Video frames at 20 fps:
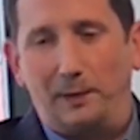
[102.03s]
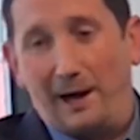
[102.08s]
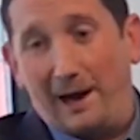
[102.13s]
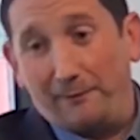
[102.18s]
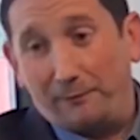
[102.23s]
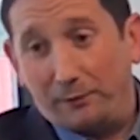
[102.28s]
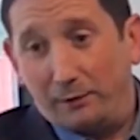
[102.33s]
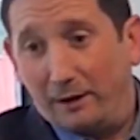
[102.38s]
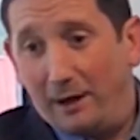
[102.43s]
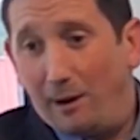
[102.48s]

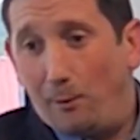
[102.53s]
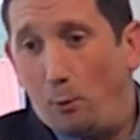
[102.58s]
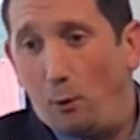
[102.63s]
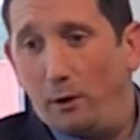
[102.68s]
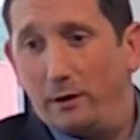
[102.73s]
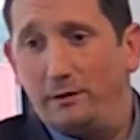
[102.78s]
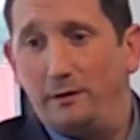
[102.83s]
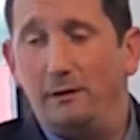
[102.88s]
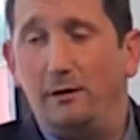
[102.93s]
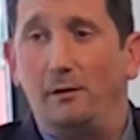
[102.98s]
After that
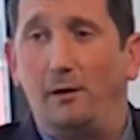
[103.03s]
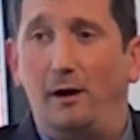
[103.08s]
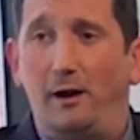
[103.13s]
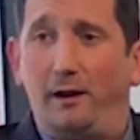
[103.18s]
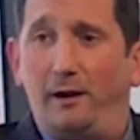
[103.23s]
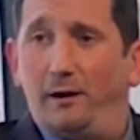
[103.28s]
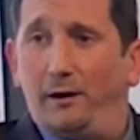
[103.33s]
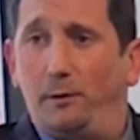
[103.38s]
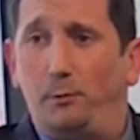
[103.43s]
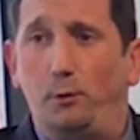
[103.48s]
1 year,
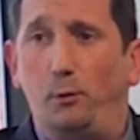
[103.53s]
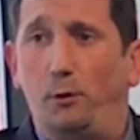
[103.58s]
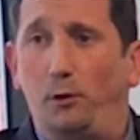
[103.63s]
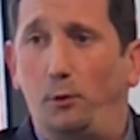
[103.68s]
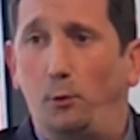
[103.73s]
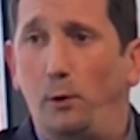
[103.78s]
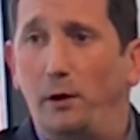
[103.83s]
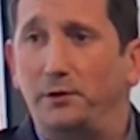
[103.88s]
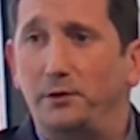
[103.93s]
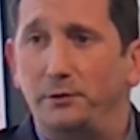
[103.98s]
I ended up going
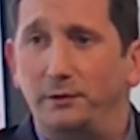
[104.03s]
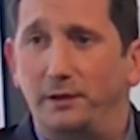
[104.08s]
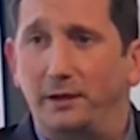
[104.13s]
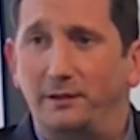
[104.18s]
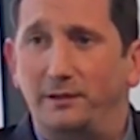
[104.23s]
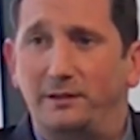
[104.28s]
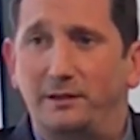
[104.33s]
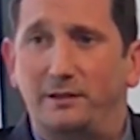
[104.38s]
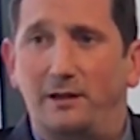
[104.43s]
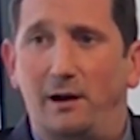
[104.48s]
to Western
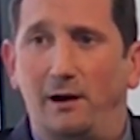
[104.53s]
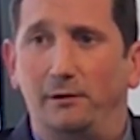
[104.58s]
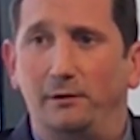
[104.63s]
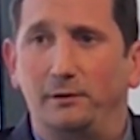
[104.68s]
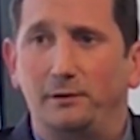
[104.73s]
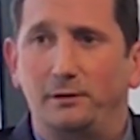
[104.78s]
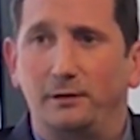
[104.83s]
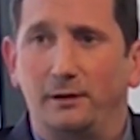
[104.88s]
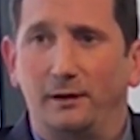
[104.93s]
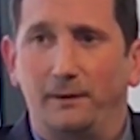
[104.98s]
Texas
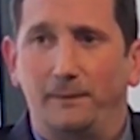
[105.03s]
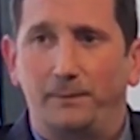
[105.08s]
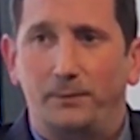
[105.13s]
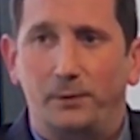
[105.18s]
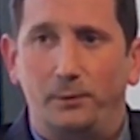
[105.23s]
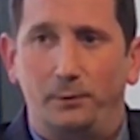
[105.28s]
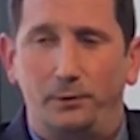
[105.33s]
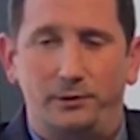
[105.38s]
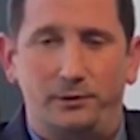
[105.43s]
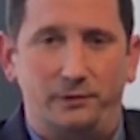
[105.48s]
College,
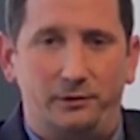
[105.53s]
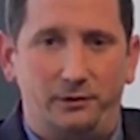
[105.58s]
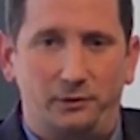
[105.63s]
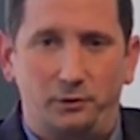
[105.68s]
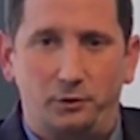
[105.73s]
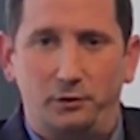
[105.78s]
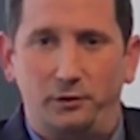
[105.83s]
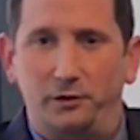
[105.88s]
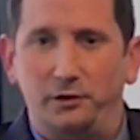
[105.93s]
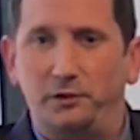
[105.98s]
which is a
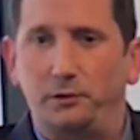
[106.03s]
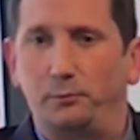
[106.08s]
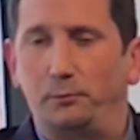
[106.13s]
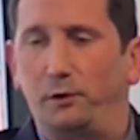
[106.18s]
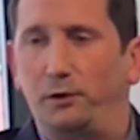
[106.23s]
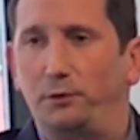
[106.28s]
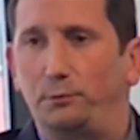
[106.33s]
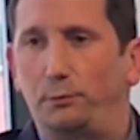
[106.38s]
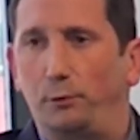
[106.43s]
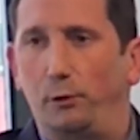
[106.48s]

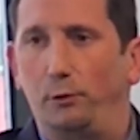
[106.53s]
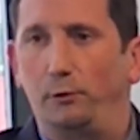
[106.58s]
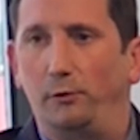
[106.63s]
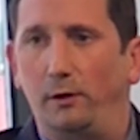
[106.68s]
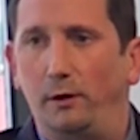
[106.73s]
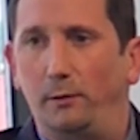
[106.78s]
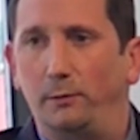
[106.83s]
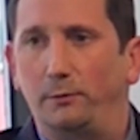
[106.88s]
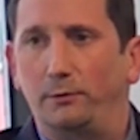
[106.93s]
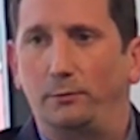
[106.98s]
tradition-rich
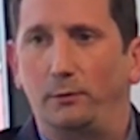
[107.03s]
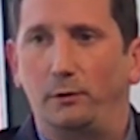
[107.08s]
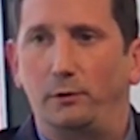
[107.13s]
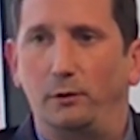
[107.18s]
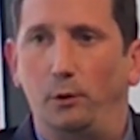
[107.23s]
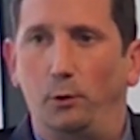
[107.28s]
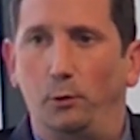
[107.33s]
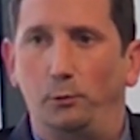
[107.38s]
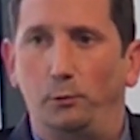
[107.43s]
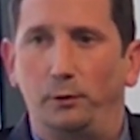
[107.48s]
program. It's where
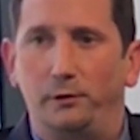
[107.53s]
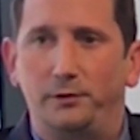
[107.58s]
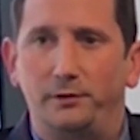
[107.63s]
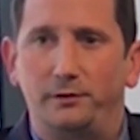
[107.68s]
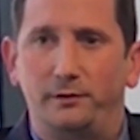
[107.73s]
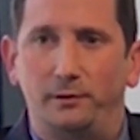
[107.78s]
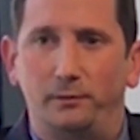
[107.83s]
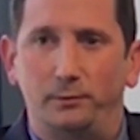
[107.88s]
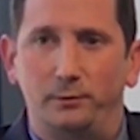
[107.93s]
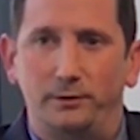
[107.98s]
Nolan
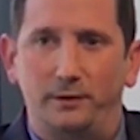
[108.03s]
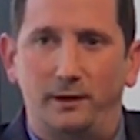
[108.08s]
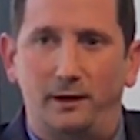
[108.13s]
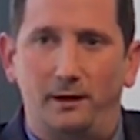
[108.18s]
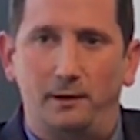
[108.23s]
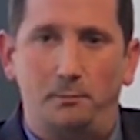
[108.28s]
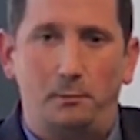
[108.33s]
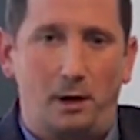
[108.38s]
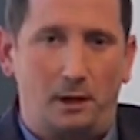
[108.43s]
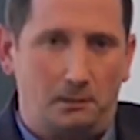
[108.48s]
Richardson was
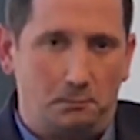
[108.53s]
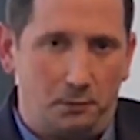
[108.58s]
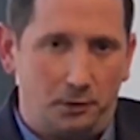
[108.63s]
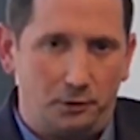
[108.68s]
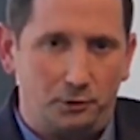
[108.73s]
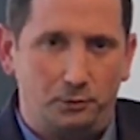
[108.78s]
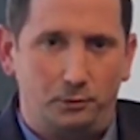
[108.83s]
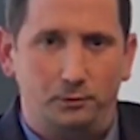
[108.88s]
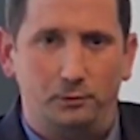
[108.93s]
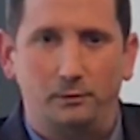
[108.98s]
at, Mike
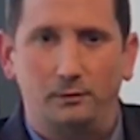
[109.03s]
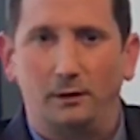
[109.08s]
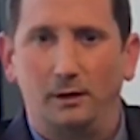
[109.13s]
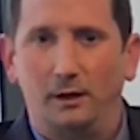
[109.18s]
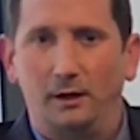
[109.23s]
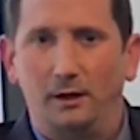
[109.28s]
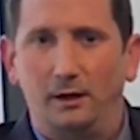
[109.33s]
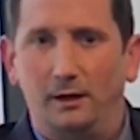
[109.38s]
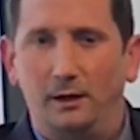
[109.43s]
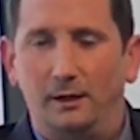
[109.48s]
Mitchell.
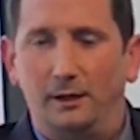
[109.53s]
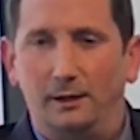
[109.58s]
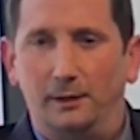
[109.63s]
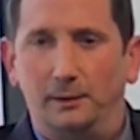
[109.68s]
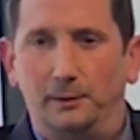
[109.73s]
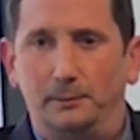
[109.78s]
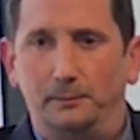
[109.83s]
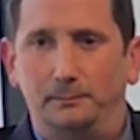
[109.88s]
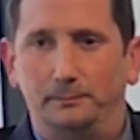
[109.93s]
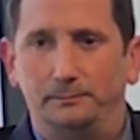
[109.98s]

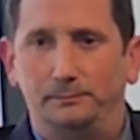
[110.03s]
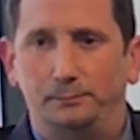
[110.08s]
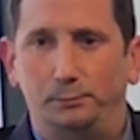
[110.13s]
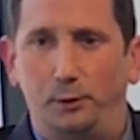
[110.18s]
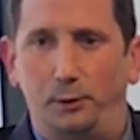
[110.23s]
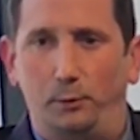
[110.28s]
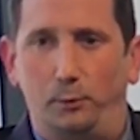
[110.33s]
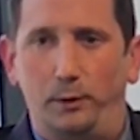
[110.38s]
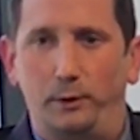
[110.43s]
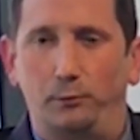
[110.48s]

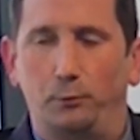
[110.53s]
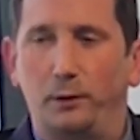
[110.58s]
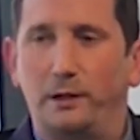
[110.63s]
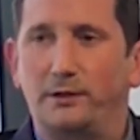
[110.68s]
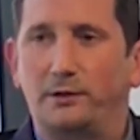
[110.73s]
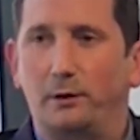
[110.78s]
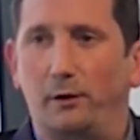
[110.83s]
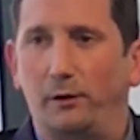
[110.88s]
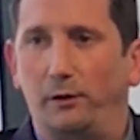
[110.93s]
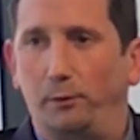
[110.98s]
But we
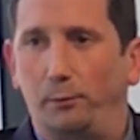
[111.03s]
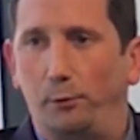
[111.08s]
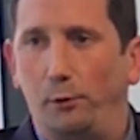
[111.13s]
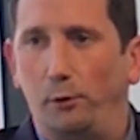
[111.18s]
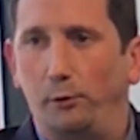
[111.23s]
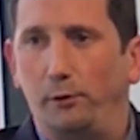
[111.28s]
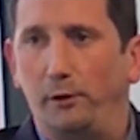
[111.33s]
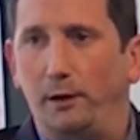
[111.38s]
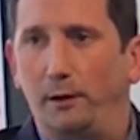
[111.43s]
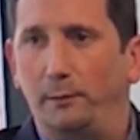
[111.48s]
restarted the
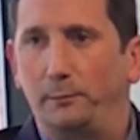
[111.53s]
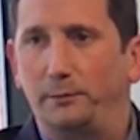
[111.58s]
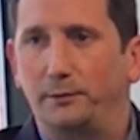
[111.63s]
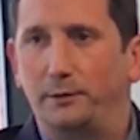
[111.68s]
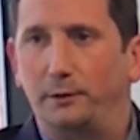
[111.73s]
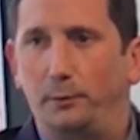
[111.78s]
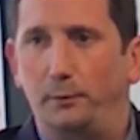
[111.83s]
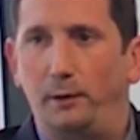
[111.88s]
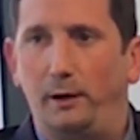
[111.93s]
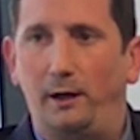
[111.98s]
program,
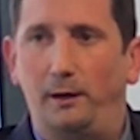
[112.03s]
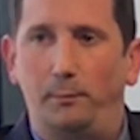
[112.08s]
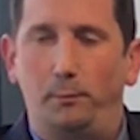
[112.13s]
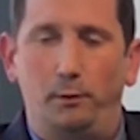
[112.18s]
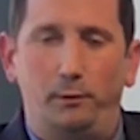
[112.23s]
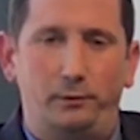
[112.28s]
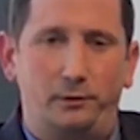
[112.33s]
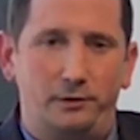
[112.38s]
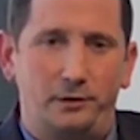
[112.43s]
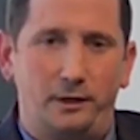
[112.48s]
so we had
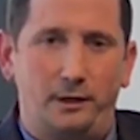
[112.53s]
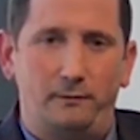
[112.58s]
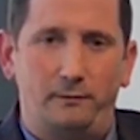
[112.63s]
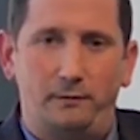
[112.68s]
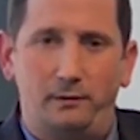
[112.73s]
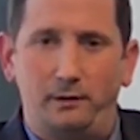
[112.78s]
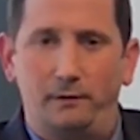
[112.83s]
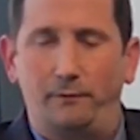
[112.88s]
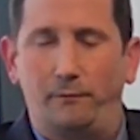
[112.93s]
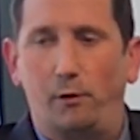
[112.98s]
both a
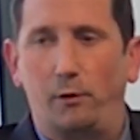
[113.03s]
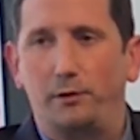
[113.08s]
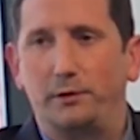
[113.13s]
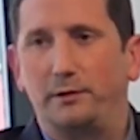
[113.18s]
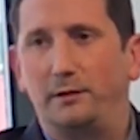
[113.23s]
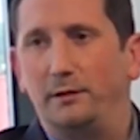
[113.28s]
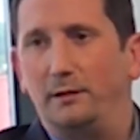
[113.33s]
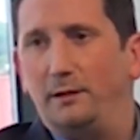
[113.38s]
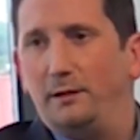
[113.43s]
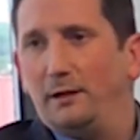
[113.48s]
JV and
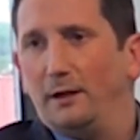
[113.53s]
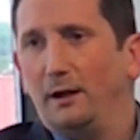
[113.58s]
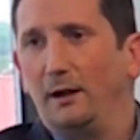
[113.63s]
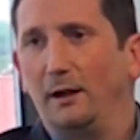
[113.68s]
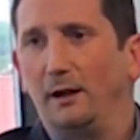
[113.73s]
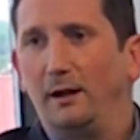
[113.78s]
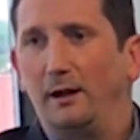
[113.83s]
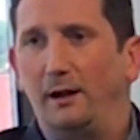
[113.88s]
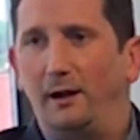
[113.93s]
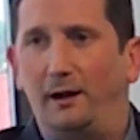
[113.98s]
varsity.
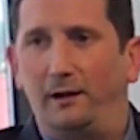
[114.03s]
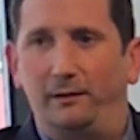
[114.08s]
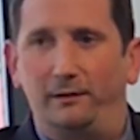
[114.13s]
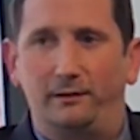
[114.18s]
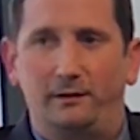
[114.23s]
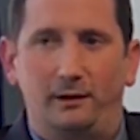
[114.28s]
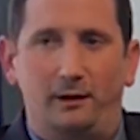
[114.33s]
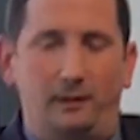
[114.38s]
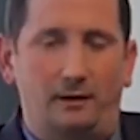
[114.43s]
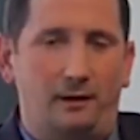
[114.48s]
Had
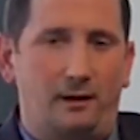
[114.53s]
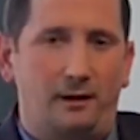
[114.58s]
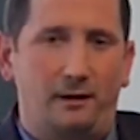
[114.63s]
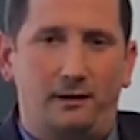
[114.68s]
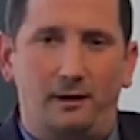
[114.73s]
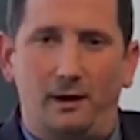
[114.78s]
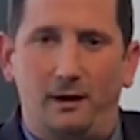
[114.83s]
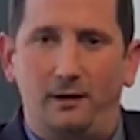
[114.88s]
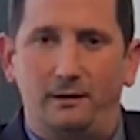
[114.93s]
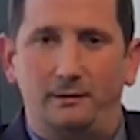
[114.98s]
to sign a lot
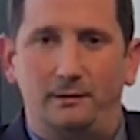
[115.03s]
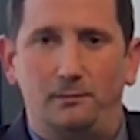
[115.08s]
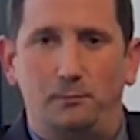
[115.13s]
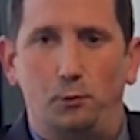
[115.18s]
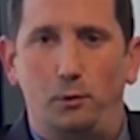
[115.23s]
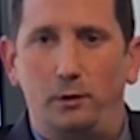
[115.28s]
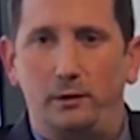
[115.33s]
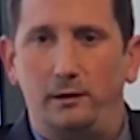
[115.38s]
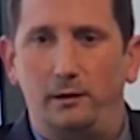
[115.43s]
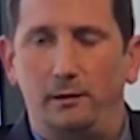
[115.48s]
of guys in
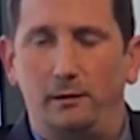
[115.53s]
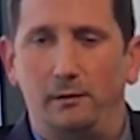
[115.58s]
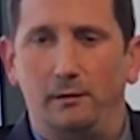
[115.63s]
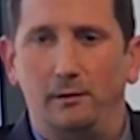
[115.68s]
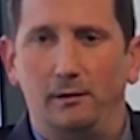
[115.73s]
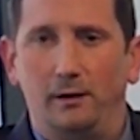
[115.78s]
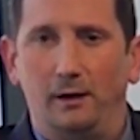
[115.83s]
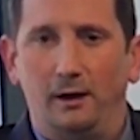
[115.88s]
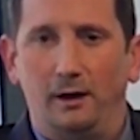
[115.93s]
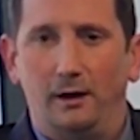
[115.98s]
1 year.